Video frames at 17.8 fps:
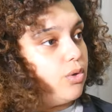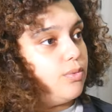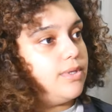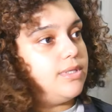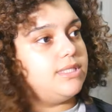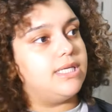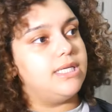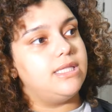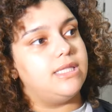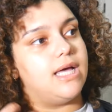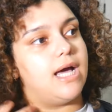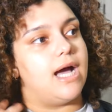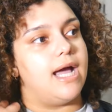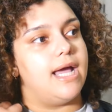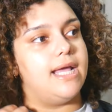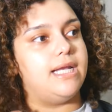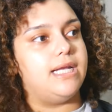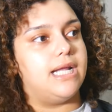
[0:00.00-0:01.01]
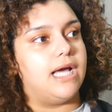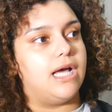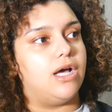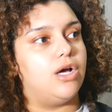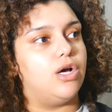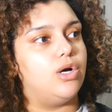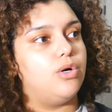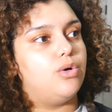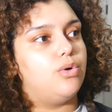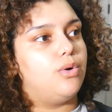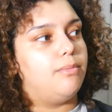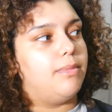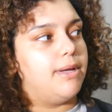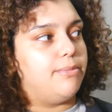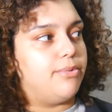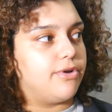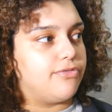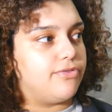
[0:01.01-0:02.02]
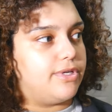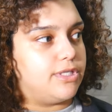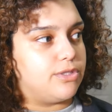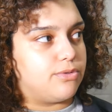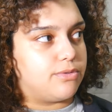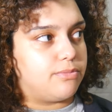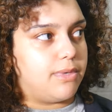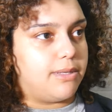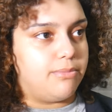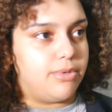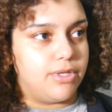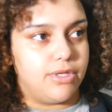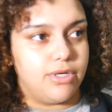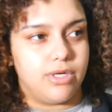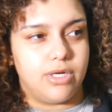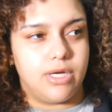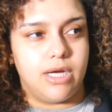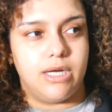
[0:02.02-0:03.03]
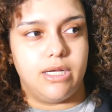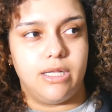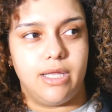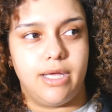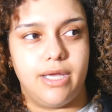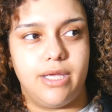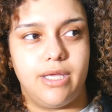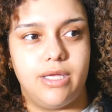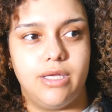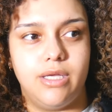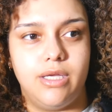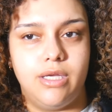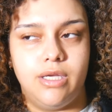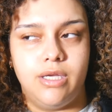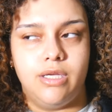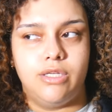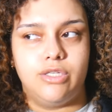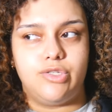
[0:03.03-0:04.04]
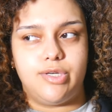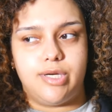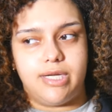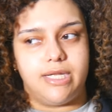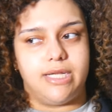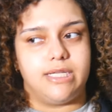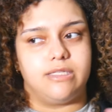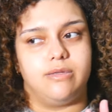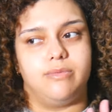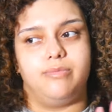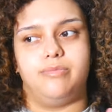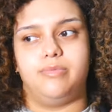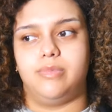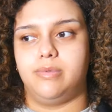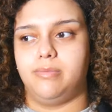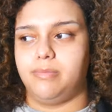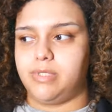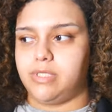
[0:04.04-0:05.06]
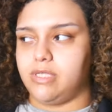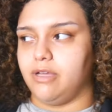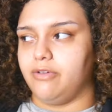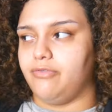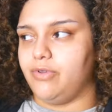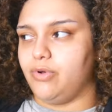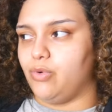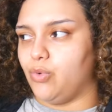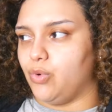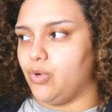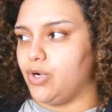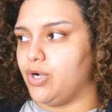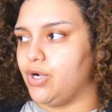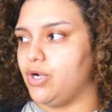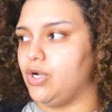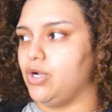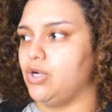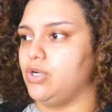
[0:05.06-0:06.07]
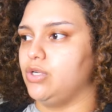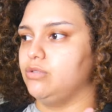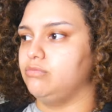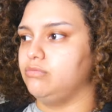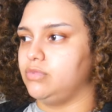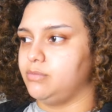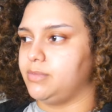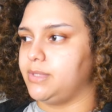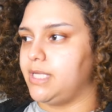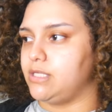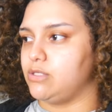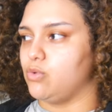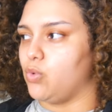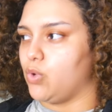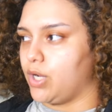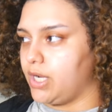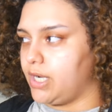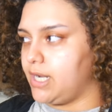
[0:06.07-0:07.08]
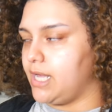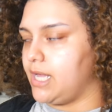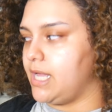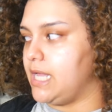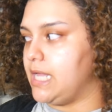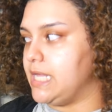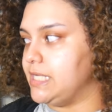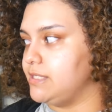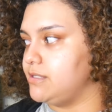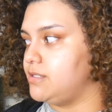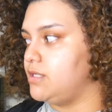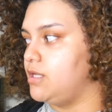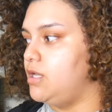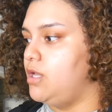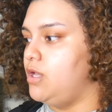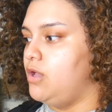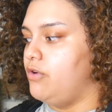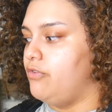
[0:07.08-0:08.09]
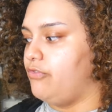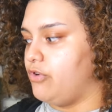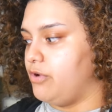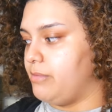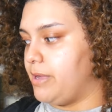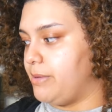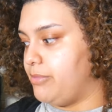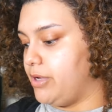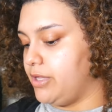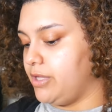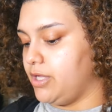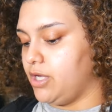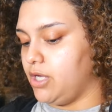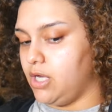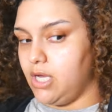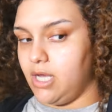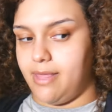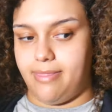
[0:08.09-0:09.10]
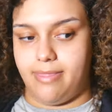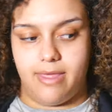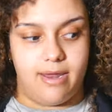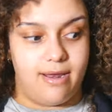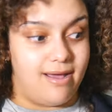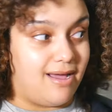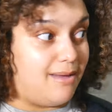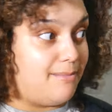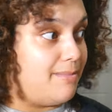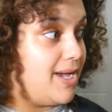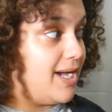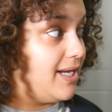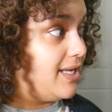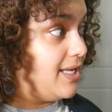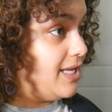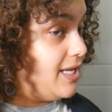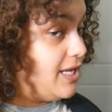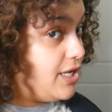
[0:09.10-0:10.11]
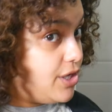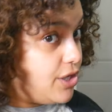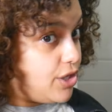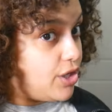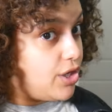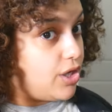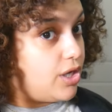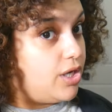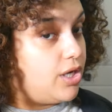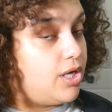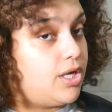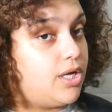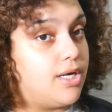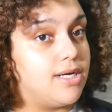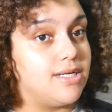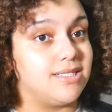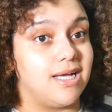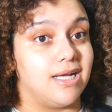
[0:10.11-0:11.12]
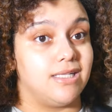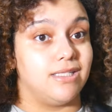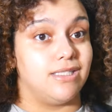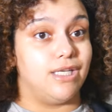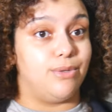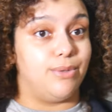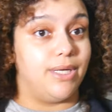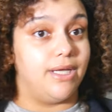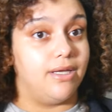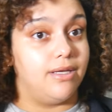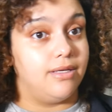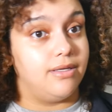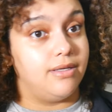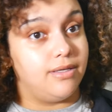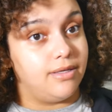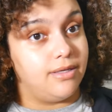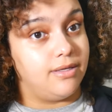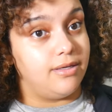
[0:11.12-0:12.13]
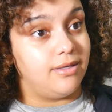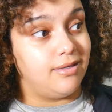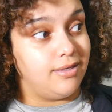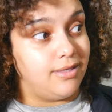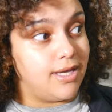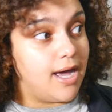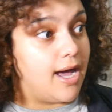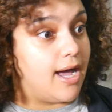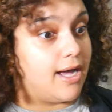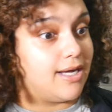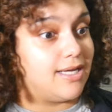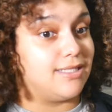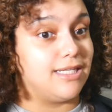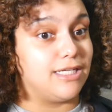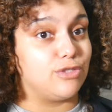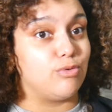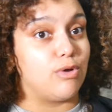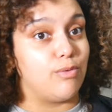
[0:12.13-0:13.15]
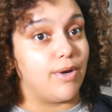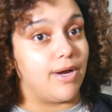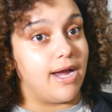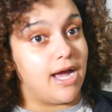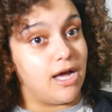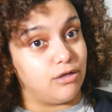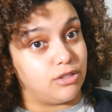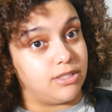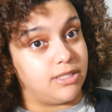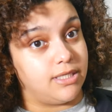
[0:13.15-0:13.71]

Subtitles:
we did that, and now my boyfriend is with my brother, kind of like, trying to get some stuff in order, some things organized for my brother. And then I'm back here because I had to do it. Yeah, because that's why we're house